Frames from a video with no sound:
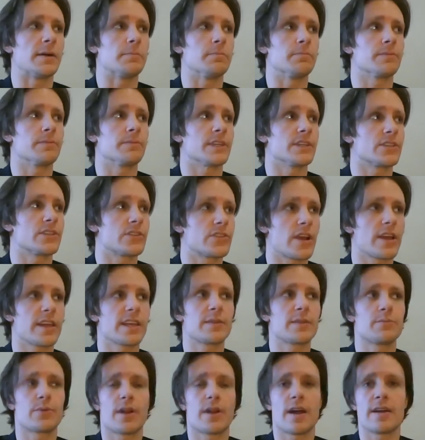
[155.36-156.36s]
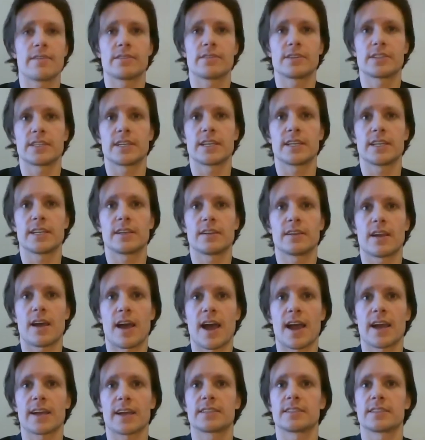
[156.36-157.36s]
The Australian Privacy
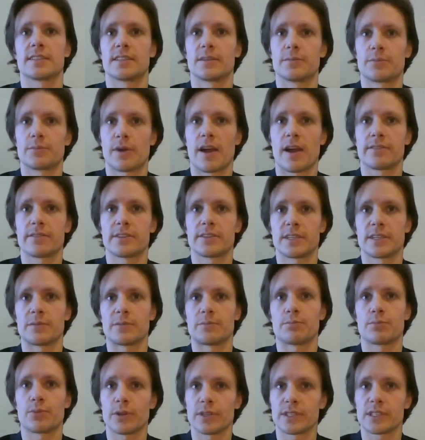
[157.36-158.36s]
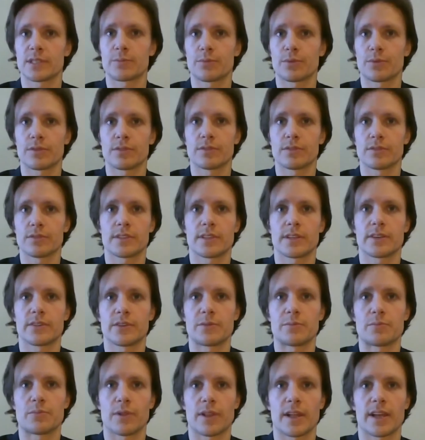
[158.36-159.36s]
Act and the privacy principles that are
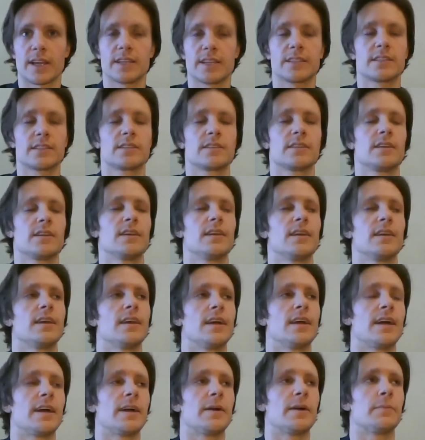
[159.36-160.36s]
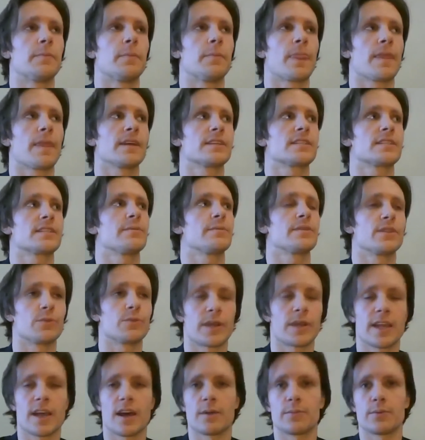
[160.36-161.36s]
in place are something that
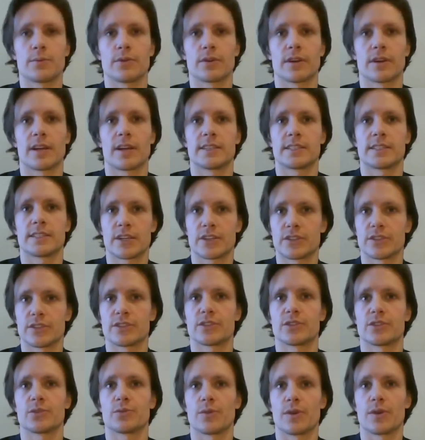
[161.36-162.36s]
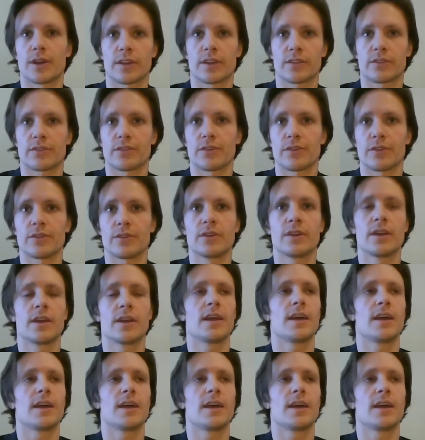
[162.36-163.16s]
we help organisations to work through.